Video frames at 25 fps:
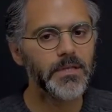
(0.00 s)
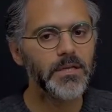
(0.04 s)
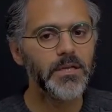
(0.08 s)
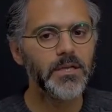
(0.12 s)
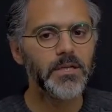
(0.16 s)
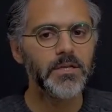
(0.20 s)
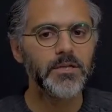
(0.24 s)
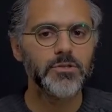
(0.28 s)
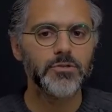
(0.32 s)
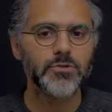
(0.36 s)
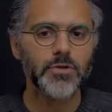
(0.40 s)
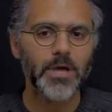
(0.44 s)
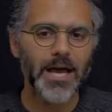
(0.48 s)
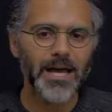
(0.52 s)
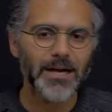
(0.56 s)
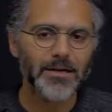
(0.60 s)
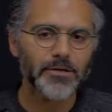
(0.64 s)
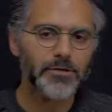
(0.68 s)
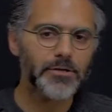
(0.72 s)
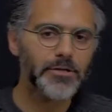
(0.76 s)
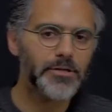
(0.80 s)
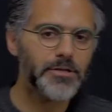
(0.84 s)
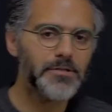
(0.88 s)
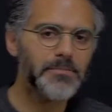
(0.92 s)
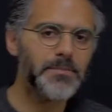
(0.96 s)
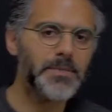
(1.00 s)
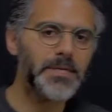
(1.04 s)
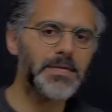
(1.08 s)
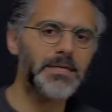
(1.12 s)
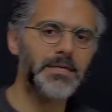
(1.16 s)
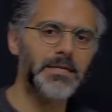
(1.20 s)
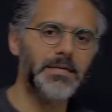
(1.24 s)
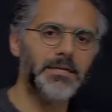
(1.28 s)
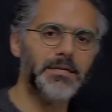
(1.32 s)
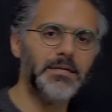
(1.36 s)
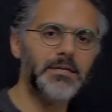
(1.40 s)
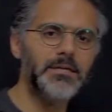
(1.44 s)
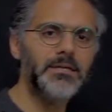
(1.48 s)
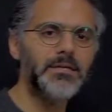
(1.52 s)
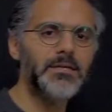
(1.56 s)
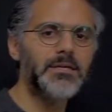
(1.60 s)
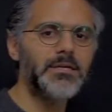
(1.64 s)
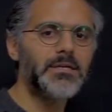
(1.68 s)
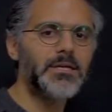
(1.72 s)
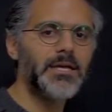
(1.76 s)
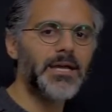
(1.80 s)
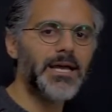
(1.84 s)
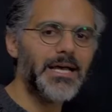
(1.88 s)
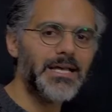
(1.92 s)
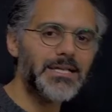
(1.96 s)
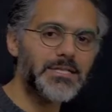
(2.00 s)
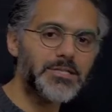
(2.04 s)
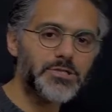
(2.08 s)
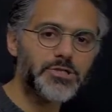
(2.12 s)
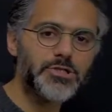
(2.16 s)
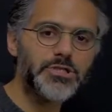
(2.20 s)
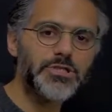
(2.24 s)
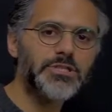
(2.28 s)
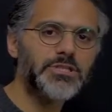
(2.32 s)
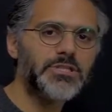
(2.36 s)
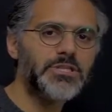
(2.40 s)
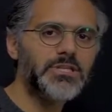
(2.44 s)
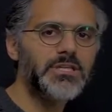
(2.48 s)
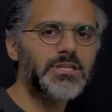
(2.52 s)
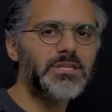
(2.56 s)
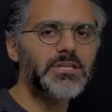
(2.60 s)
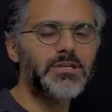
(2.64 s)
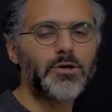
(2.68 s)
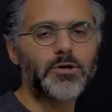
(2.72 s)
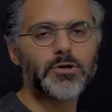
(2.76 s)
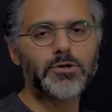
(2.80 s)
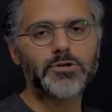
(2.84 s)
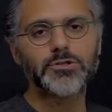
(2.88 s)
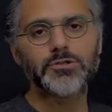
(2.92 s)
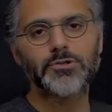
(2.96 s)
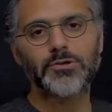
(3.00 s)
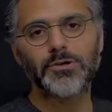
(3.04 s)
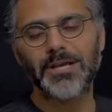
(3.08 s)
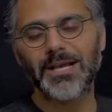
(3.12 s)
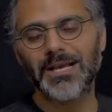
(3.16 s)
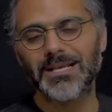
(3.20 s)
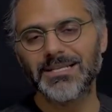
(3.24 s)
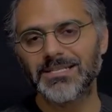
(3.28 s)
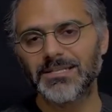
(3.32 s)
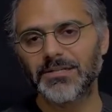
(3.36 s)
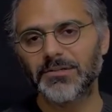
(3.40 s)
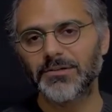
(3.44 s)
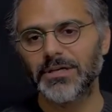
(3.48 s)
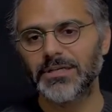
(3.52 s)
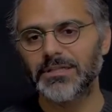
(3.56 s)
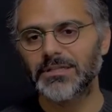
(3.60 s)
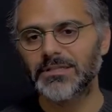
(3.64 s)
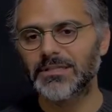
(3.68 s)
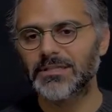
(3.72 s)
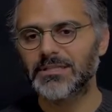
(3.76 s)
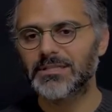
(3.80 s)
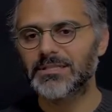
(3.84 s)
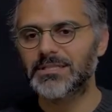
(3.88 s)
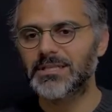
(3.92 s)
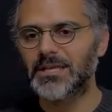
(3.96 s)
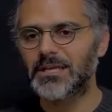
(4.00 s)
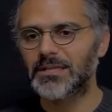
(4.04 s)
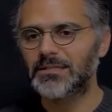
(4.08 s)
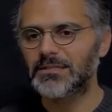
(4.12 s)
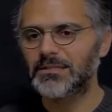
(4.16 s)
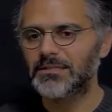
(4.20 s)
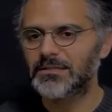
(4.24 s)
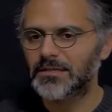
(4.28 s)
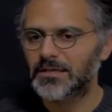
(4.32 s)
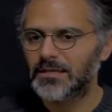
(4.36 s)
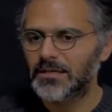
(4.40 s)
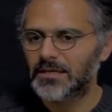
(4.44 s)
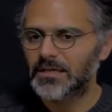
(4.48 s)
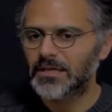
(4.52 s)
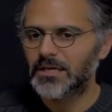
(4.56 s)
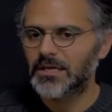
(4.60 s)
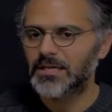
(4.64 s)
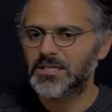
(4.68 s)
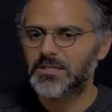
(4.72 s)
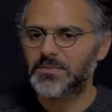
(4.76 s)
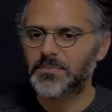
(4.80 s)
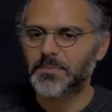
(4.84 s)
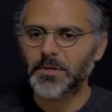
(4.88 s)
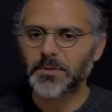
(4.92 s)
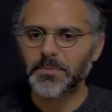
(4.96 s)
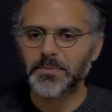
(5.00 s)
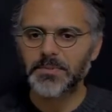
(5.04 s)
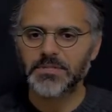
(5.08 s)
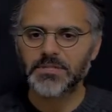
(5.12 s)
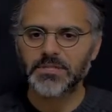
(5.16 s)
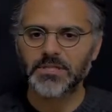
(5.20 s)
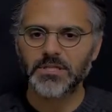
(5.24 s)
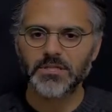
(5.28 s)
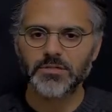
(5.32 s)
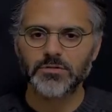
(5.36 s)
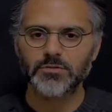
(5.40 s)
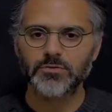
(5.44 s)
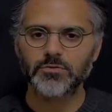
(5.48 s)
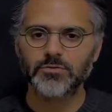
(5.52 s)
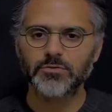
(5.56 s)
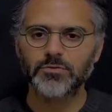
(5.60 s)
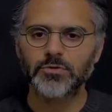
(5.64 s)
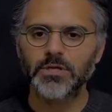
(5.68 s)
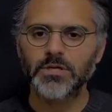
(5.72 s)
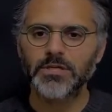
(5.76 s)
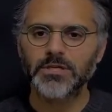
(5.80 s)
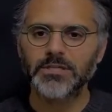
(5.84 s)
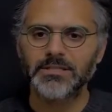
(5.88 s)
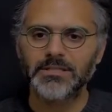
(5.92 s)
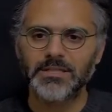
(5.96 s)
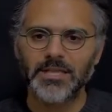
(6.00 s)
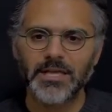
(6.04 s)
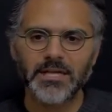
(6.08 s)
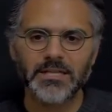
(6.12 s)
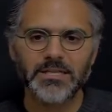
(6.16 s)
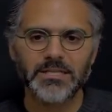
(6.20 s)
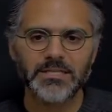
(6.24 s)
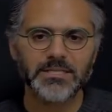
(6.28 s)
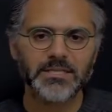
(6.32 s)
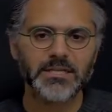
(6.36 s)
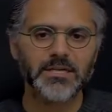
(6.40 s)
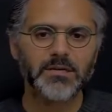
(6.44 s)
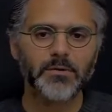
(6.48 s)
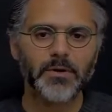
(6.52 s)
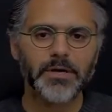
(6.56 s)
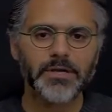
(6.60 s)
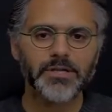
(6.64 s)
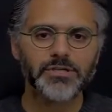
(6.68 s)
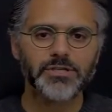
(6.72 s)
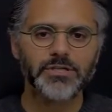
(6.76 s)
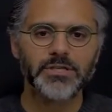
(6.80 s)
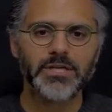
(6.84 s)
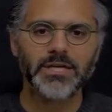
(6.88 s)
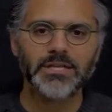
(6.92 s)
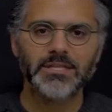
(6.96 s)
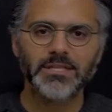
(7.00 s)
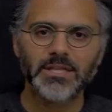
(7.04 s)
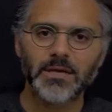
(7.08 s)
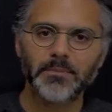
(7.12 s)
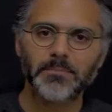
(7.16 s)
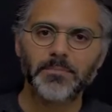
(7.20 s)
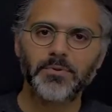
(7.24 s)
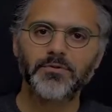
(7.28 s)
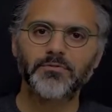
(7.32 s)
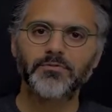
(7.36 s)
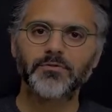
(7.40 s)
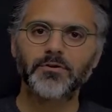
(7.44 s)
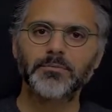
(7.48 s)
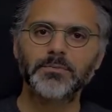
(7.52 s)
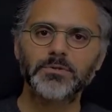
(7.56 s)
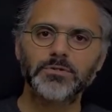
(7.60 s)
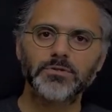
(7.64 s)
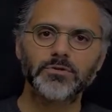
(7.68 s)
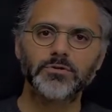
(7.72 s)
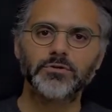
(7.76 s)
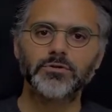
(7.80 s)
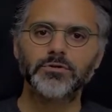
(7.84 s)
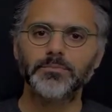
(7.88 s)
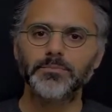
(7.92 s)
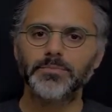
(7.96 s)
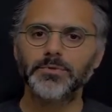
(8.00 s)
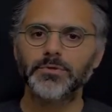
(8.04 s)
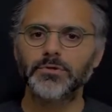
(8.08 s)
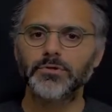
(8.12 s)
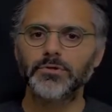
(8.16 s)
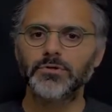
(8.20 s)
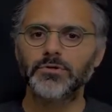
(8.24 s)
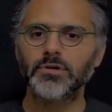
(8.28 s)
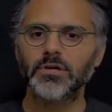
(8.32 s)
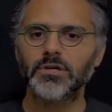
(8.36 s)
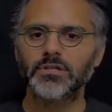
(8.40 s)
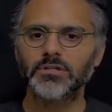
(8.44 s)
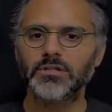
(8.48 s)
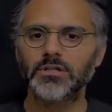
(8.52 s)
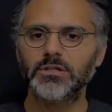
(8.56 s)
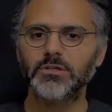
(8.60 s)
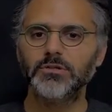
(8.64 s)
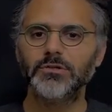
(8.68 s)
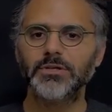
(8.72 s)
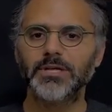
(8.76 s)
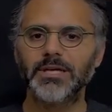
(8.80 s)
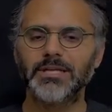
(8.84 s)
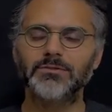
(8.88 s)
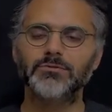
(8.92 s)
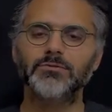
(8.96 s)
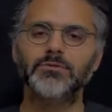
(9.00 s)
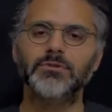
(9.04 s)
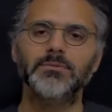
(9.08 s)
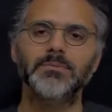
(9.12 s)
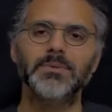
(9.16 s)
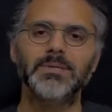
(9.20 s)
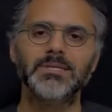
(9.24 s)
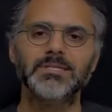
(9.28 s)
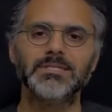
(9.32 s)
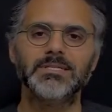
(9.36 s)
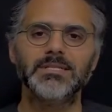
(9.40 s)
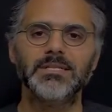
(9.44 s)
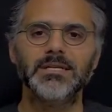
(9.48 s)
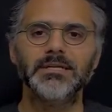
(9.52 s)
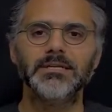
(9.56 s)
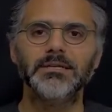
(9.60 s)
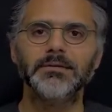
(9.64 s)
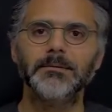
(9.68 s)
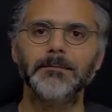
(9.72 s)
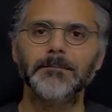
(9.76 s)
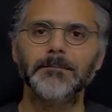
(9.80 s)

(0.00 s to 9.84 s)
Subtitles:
So algorithmically, SGD, or stochastic gradient descent, its purpose is to take this equation and then perform it on a computer until you get to the best theta.